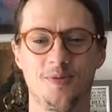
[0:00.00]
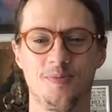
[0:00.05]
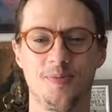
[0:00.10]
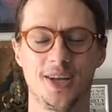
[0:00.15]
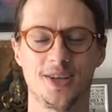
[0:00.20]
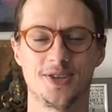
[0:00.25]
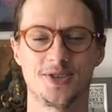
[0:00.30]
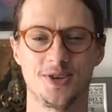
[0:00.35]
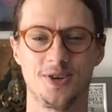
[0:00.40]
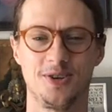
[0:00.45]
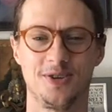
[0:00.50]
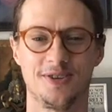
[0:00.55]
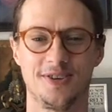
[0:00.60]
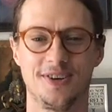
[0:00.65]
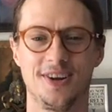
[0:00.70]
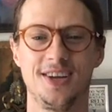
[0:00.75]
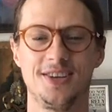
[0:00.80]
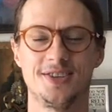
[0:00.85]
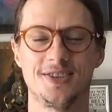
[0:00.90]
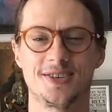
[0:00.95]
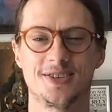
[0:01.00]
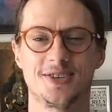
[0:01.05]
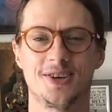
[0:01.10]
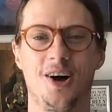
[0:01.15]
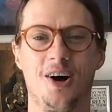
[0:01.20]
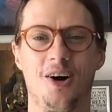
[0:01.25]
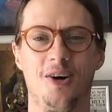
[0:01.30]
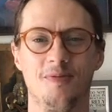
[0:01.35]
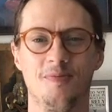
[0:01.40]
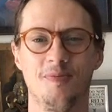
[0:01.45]
bit so you're nice and
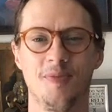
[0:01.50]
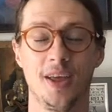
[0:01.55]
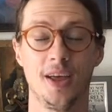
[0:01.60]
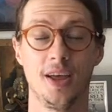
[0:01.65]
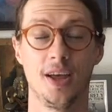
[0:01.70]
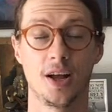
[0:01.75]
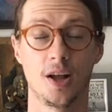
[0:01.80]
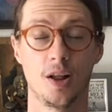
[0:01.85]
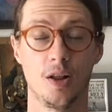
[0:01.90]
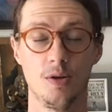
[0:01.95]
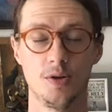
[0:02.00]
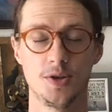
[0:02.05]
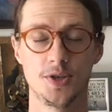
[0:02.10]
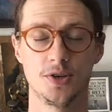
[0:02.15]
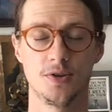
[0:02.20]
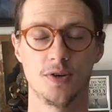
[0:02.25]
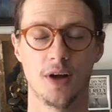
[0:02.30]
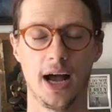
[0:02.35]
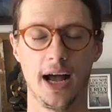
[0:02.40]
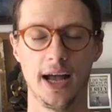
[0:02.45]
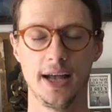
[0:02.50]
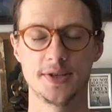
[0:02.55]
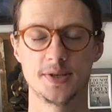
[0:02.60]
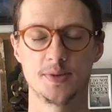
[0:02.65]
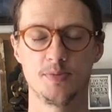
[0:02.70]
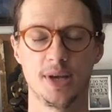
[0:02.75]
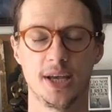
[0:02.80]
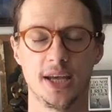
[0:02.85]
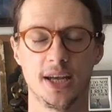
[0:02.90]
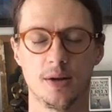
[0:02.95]
tall. Close your eyes,
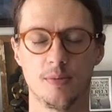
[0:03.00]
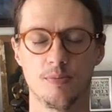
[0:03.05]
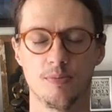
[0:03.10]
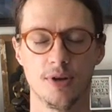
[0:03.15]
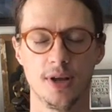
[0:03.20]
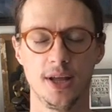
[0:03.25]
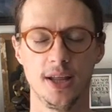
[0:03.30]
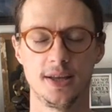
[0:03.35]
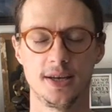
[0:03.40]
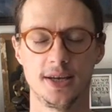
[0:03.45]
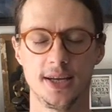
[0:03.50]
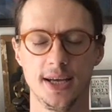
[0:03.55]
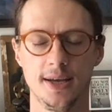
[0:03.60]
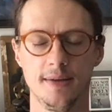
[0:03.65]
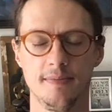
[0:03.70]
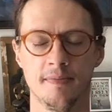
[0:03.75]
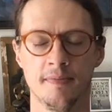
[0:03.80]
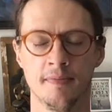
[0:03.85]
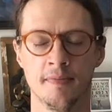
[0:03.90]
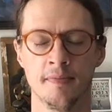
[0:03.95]
begin to breathe deep,